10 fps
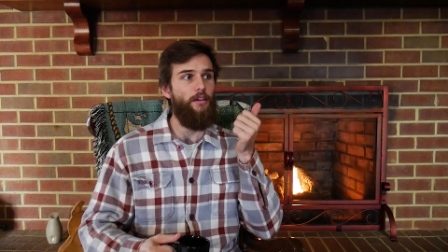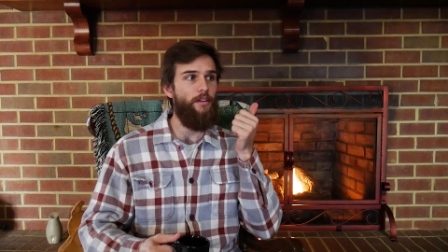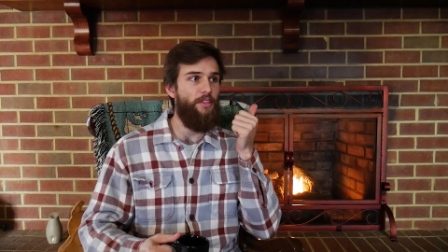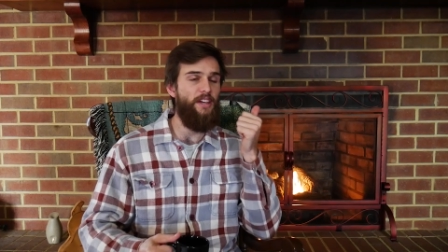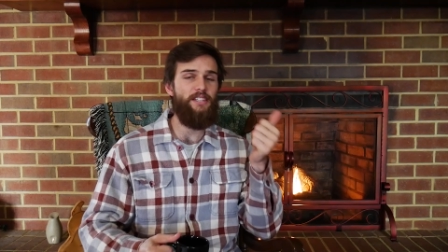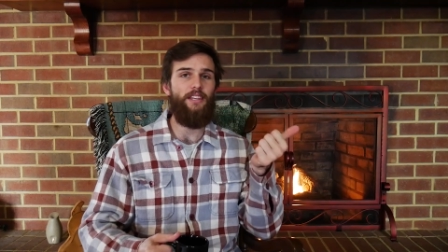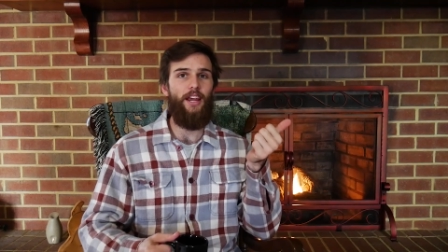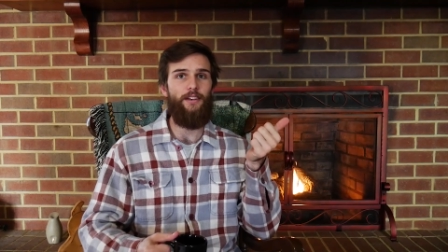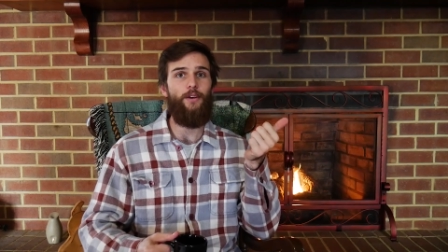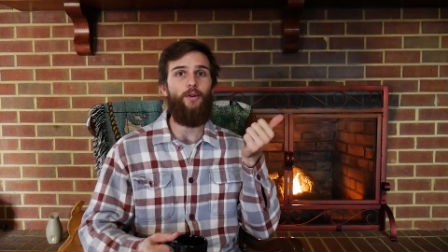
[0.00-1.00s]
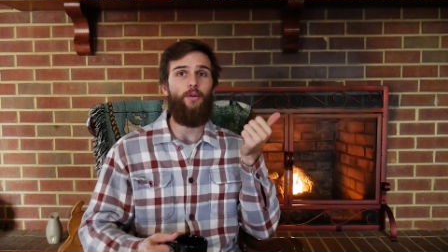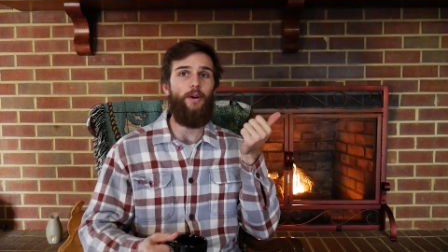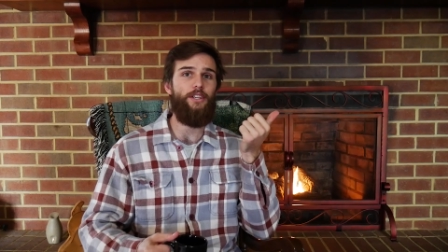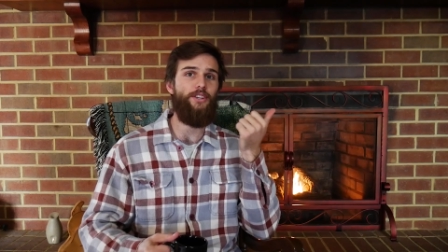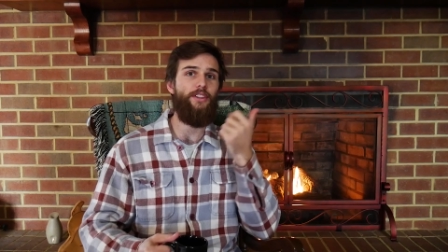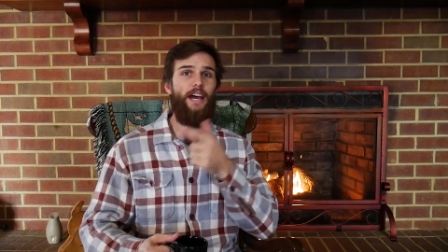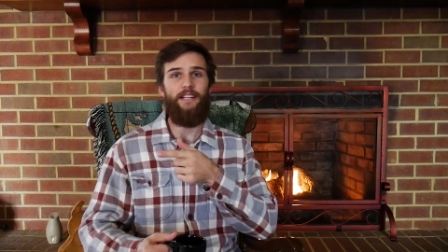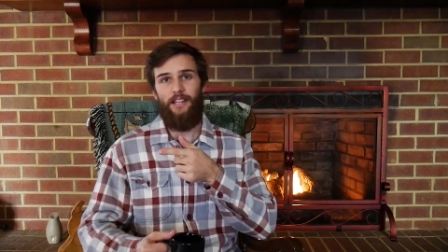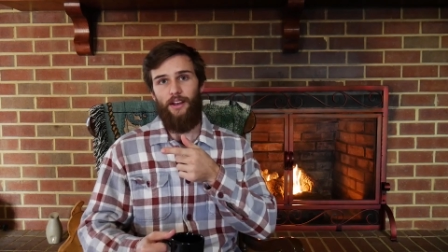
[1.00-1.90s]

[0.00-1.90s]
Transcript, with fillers: uh, this technical question that